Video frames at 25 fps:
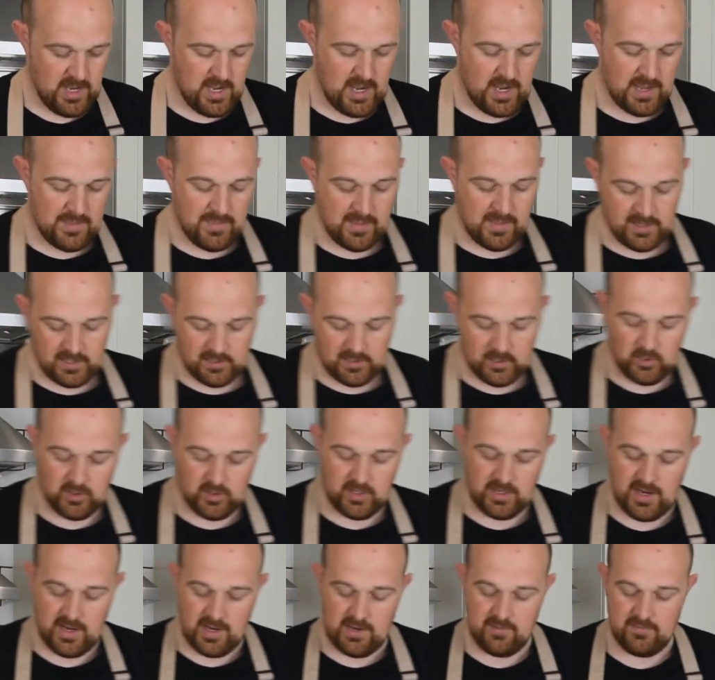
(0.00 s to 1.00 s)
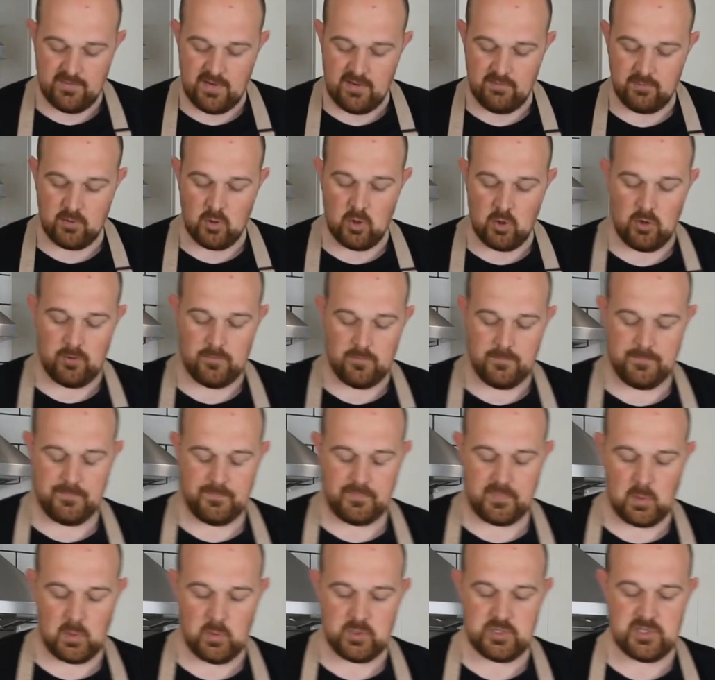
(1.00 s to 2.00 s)
And then another knife I've got,
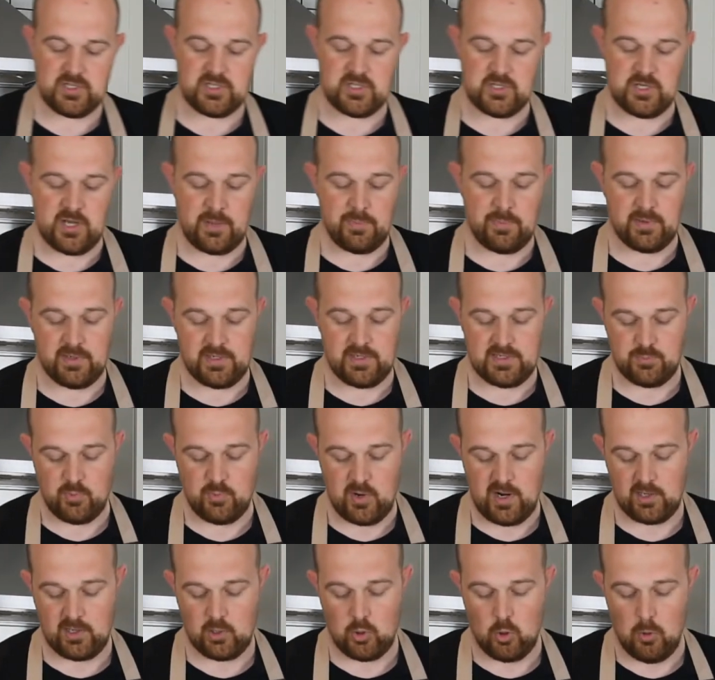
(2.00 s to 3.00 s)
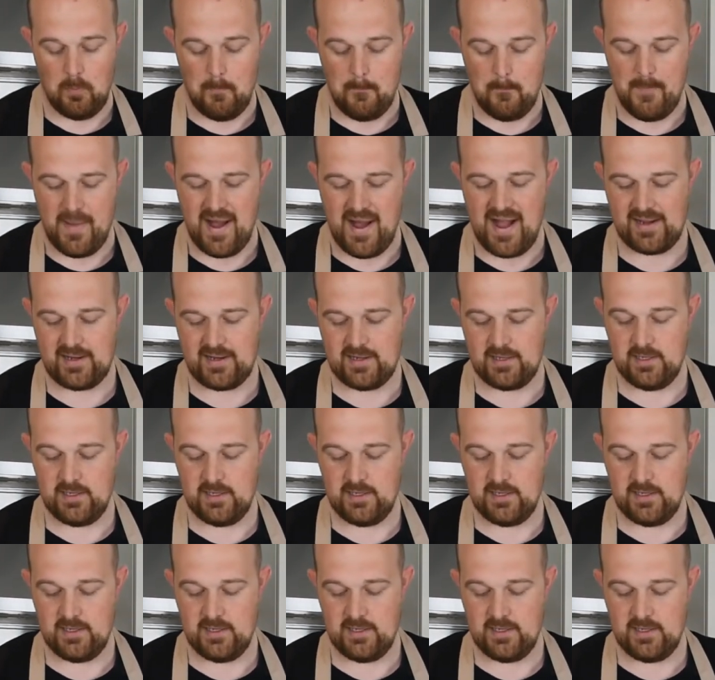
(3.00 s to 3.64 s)
which is a Japanese brand called MAC.